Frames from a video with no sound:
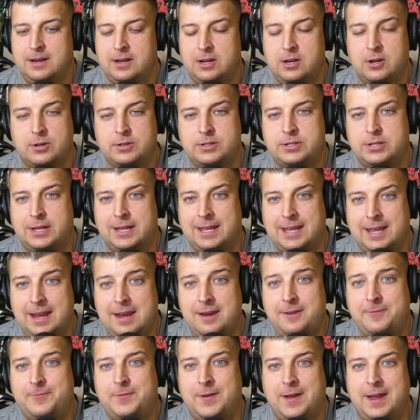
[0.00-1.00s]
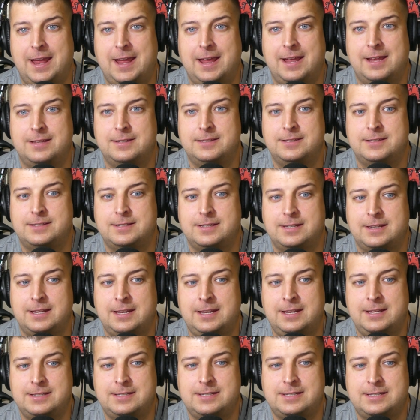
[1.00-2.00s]
you know, to the Heat fans,
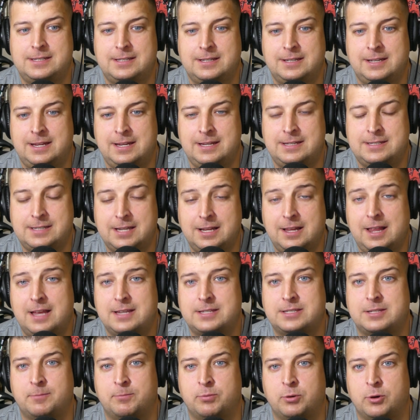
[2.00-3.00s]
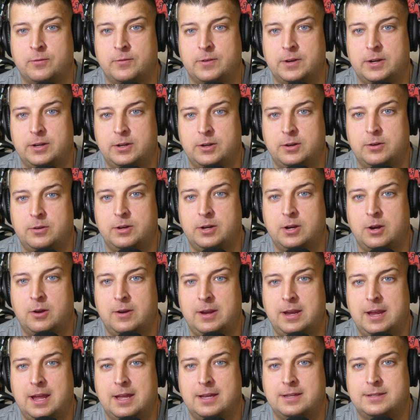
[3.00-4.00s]
he's he still has some proving to do. You
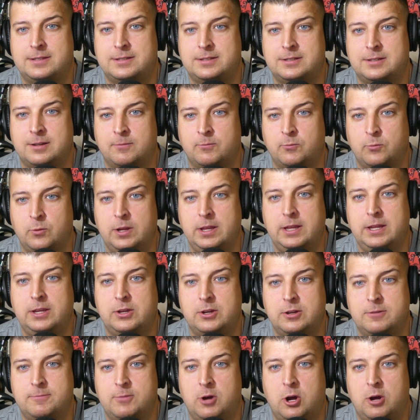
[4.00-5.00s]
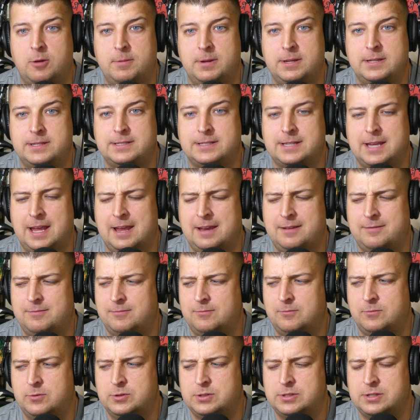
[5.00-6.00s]
know, he had some really good moments
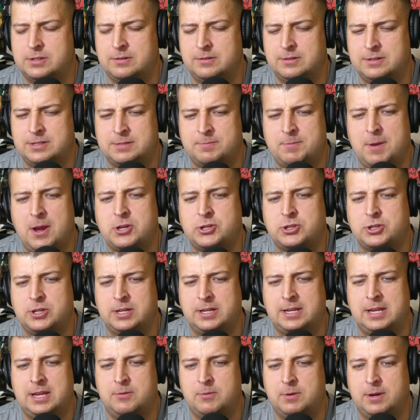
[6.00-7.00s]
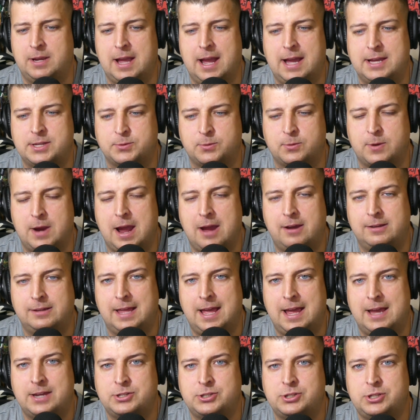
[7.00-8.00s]
and was especially key when guys were
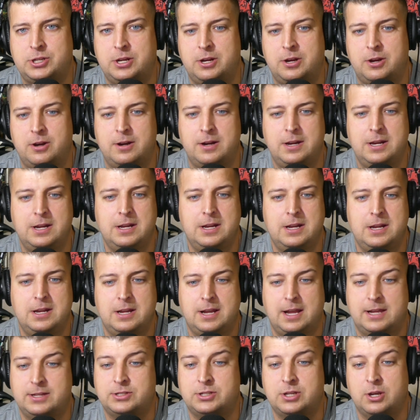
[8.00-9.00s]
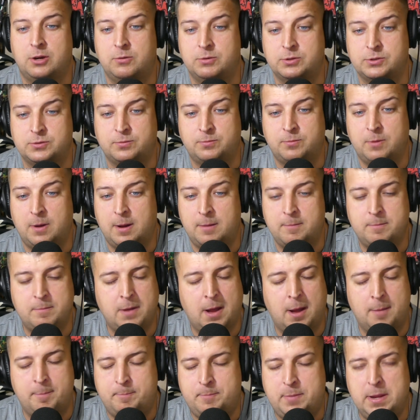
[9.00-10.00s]
out last year, and so it was
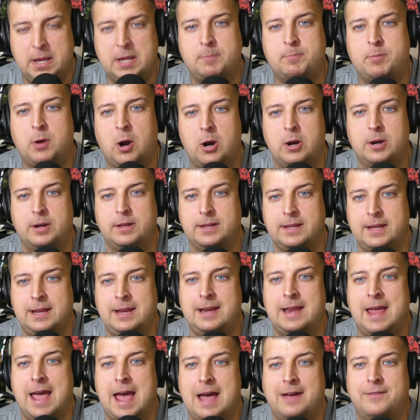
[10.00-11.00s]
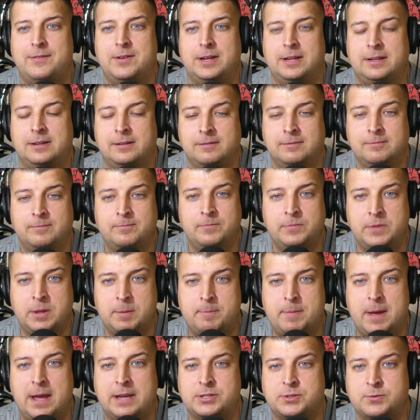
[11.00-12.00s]
a big part of the Heat having
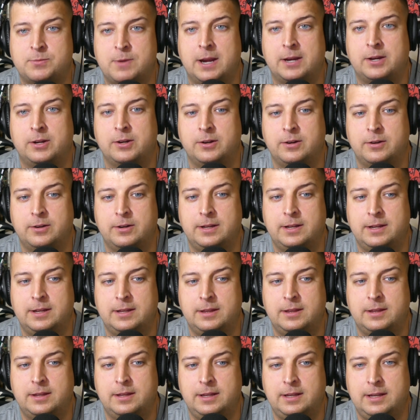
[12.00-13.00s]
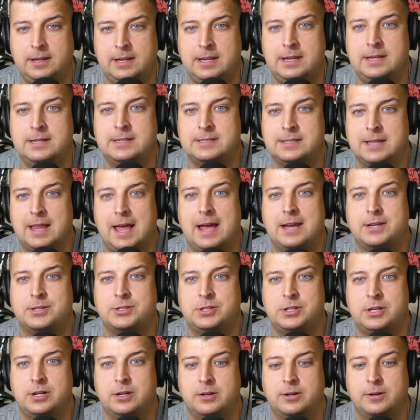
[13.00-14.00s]
the best record in the East
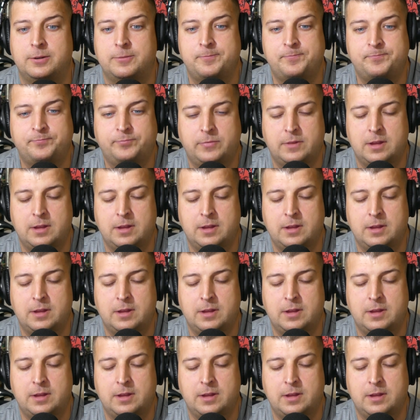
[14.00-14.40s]
last year.